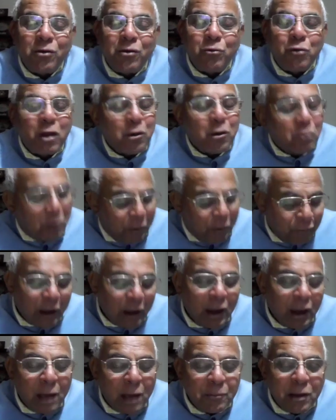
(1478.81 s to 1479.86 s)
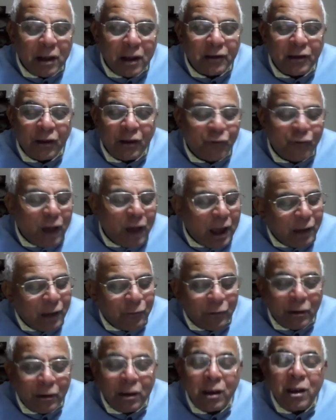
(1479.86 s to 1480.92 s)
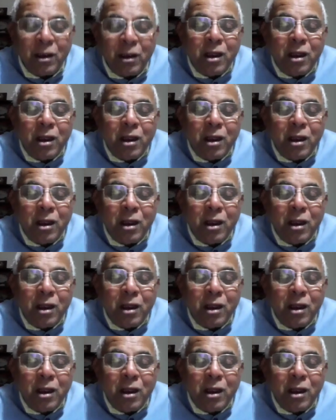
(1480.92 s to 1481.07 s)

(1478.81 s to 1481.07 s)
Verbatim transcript: If the HIMARS is firing,